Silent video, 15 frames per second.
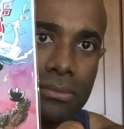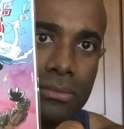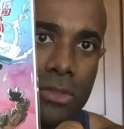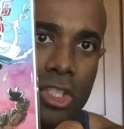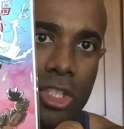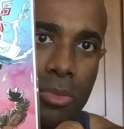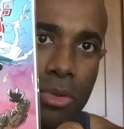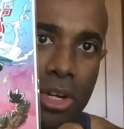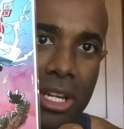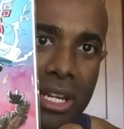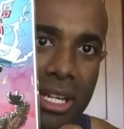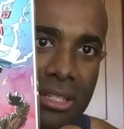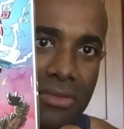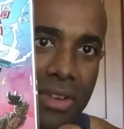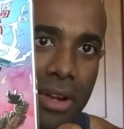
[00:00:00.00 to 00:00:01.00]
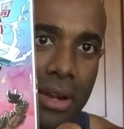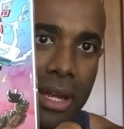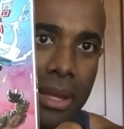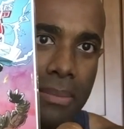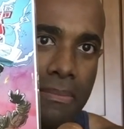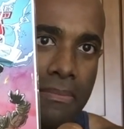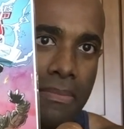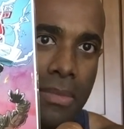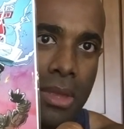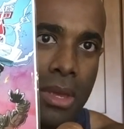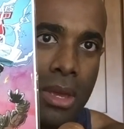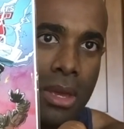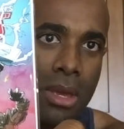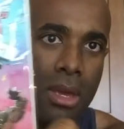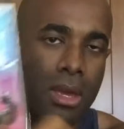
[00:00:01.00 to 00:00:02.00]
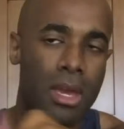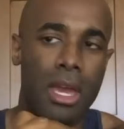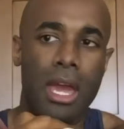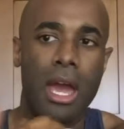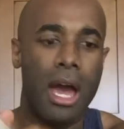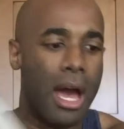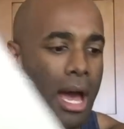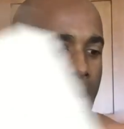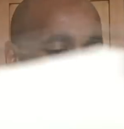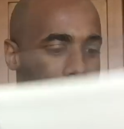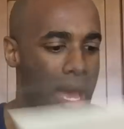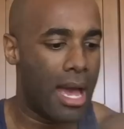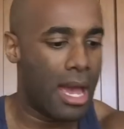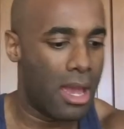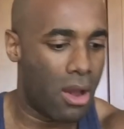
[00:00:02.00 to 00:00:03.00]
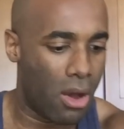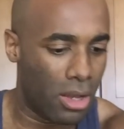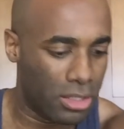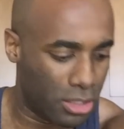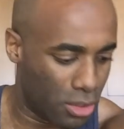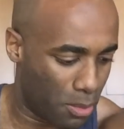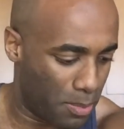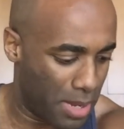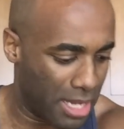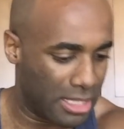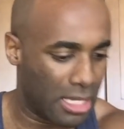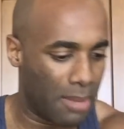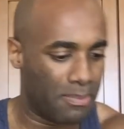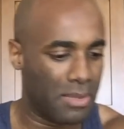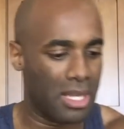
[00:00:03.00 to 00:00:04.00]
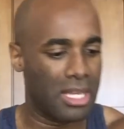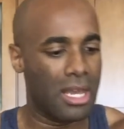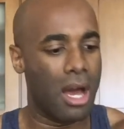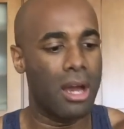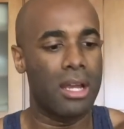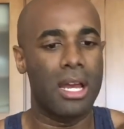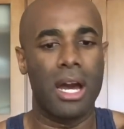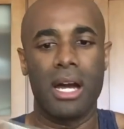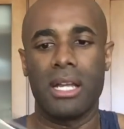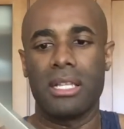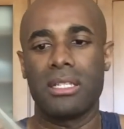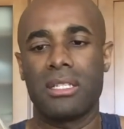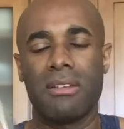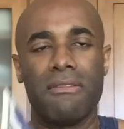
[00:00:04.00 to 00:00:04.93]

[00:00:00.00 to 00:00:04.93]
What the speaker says: It's a pretty nice variant. I also picked up the Young Guns